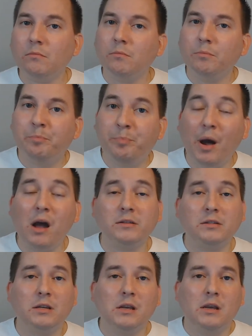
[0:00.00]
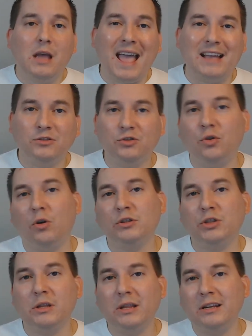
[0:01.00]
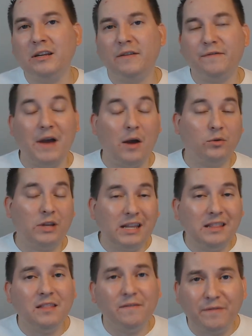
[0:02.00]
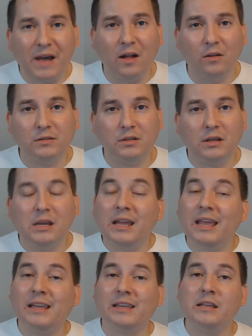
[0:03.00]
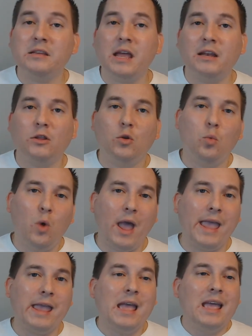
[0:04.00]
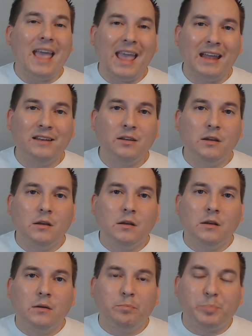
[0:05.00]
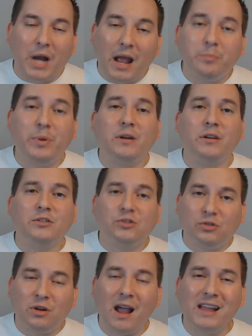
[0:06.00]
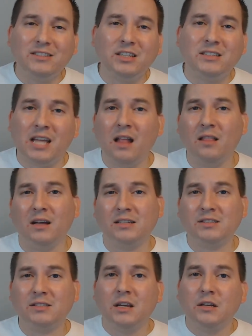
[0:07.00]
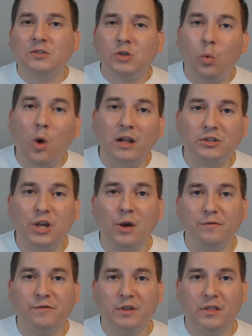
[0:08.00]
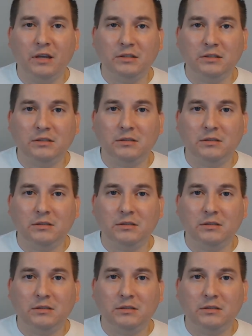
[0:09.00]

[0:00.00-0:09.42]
But as George and Lydia found in the Veldt, it can get in the way. And Bradbury is trying to tell us to watch out for this.